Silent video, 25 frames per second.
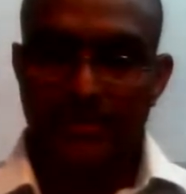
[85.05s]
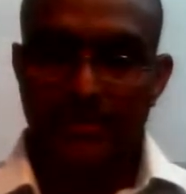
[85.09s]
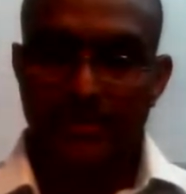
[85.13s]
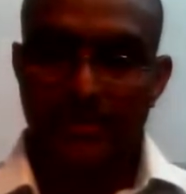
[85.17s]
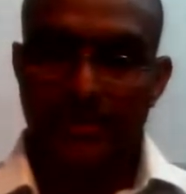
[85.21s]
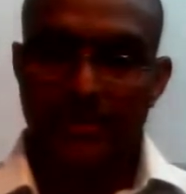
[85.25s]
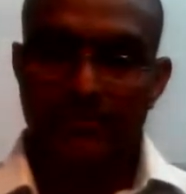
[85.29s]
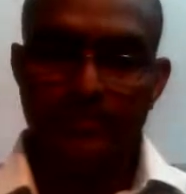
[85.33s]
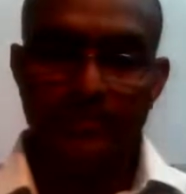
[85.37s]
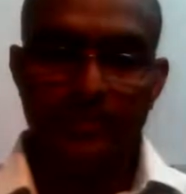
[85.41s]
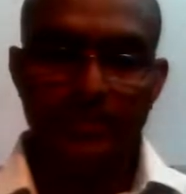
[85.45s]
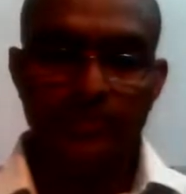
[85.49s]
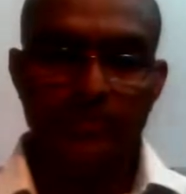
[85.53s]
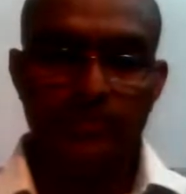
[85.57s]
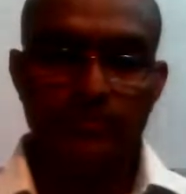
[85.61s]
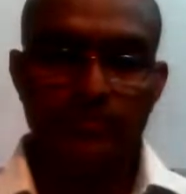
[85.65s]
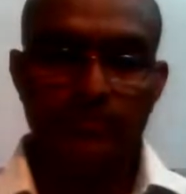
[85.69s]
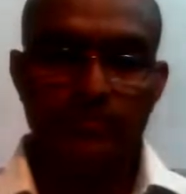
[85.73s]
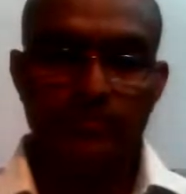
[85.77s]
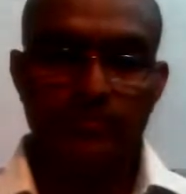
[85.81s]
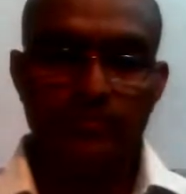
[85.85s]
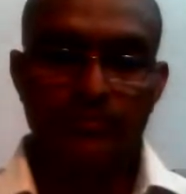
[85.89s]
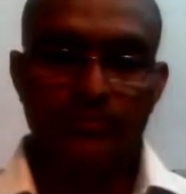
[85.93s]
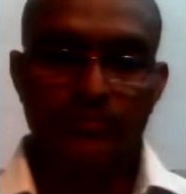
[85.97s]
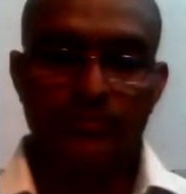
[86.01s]
Number
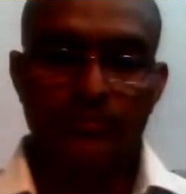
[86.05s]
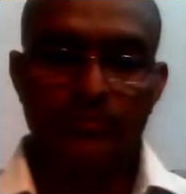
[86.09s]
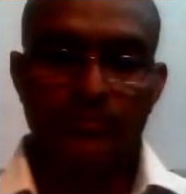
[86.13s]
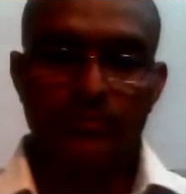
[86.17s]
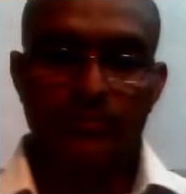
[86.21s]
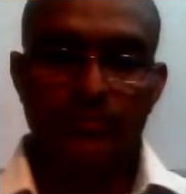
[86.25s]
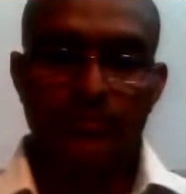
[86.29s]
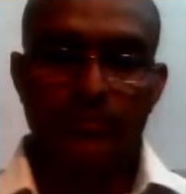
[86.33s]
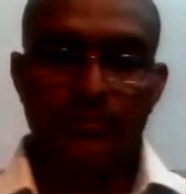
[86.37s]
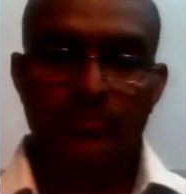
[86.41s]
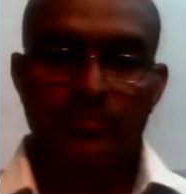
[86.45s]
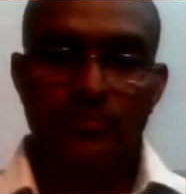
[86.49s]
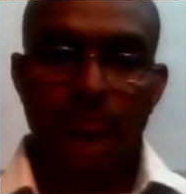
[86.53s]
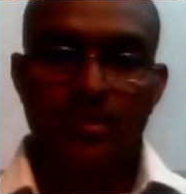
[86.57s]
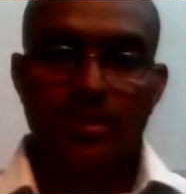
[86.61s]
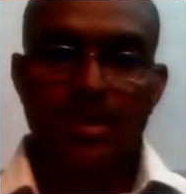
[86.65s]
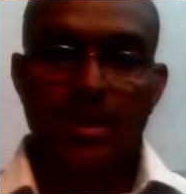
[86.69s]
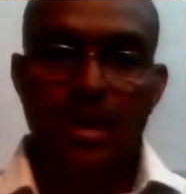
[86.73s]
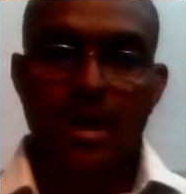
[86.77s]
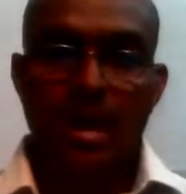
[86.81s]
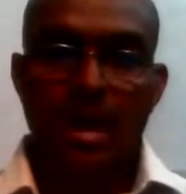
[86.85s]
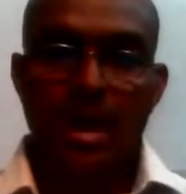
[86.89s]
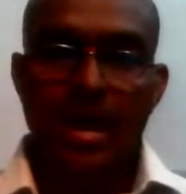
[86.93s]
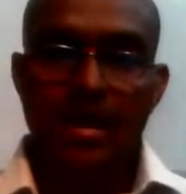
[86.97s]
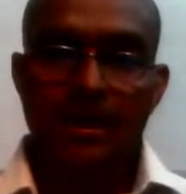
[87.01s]
two,
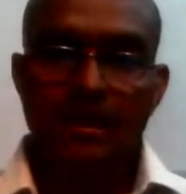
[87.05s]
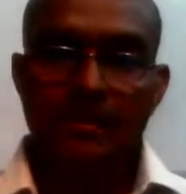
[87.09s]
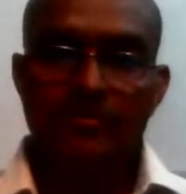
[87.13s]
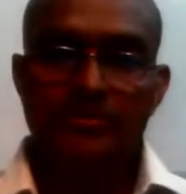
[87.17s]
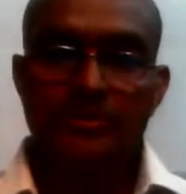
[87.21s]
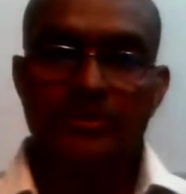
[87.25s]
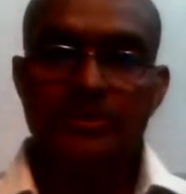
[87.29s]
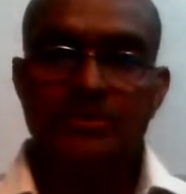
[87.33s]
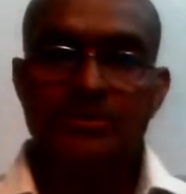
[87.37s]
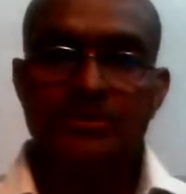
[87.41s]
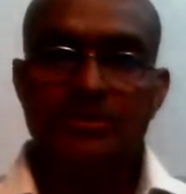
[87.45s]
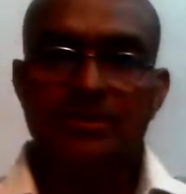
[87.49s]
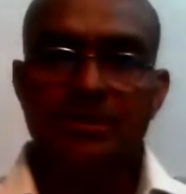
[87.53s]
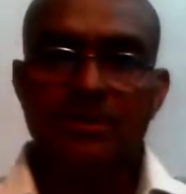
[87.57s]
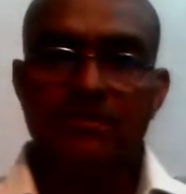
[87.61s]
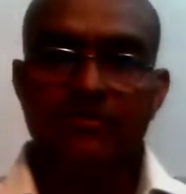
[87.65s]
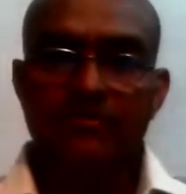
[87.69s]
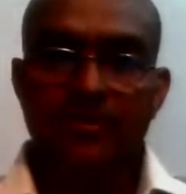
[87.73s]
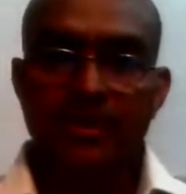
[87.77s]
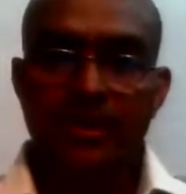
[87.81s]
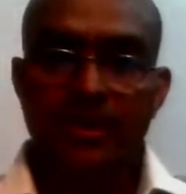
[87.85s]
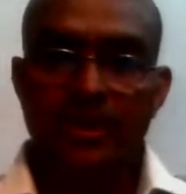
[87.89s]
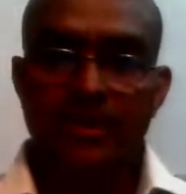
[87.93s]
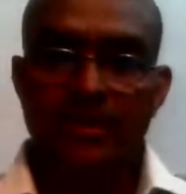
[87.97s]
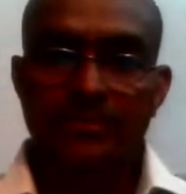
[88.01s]
acquisition
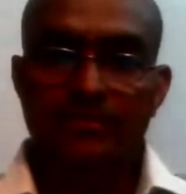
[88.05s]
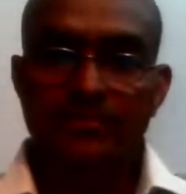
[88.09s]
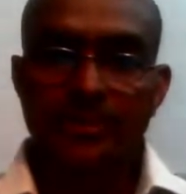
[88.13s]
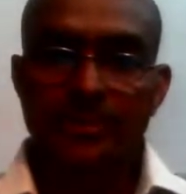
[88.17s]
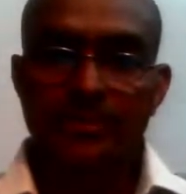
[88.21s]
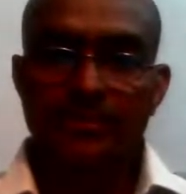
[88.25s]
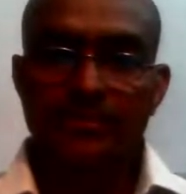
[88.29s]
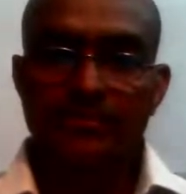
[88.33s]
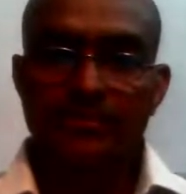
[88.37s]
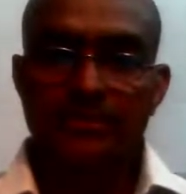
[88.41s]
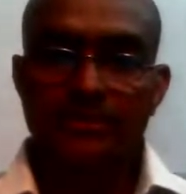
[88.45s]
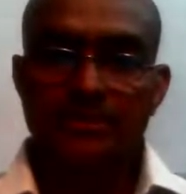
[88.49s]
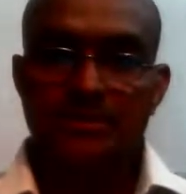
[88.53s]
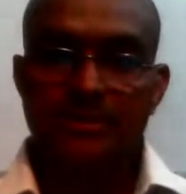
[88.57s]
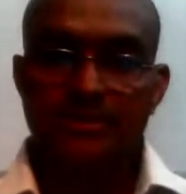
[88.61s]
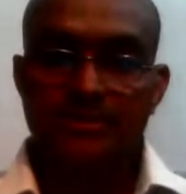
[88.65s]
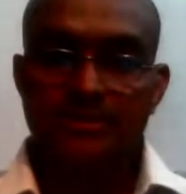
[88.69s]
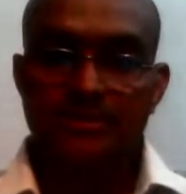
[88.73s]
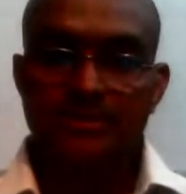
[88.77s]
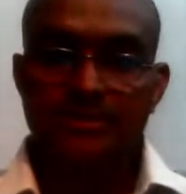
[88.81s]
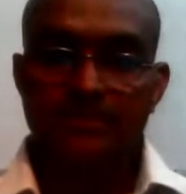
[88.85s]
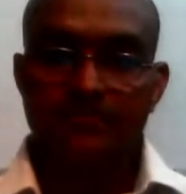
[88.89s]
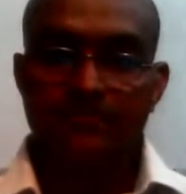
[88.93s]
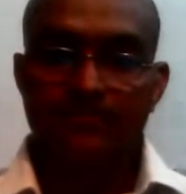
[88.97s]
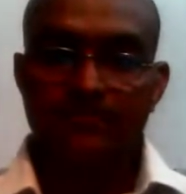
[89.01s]
of gain by the
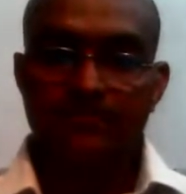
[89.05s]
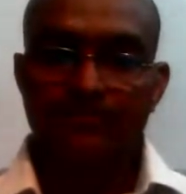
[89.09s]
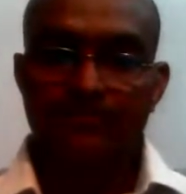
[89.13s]
business,